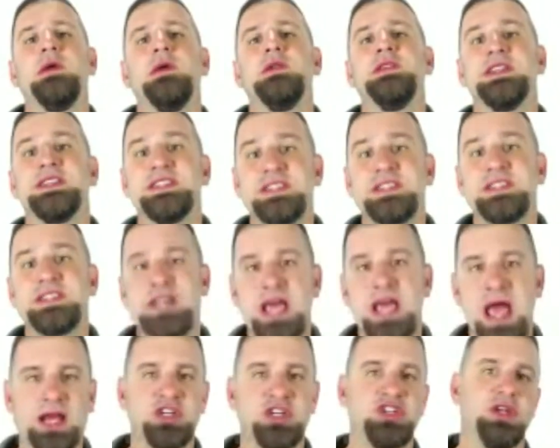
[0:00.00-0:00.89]

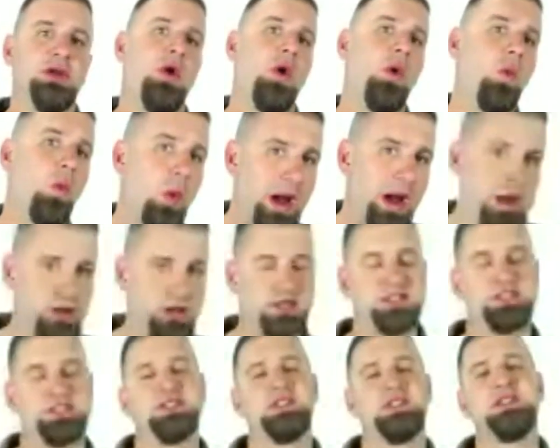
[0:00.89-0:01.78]
Detection,
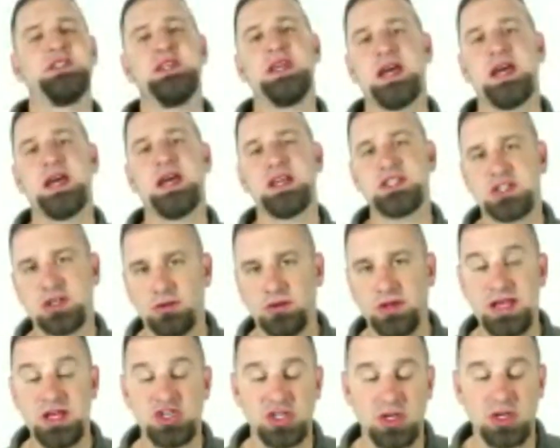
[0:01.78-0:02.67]
awareness,
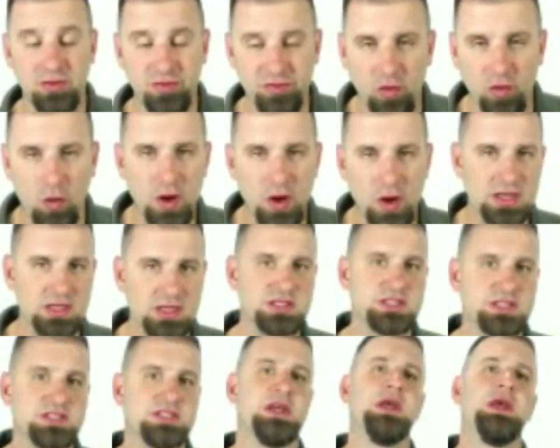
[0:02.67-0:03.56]
de-escalation,
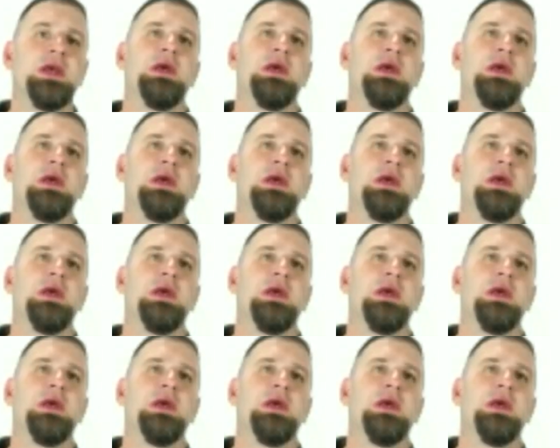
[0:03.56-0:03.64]
avoidance.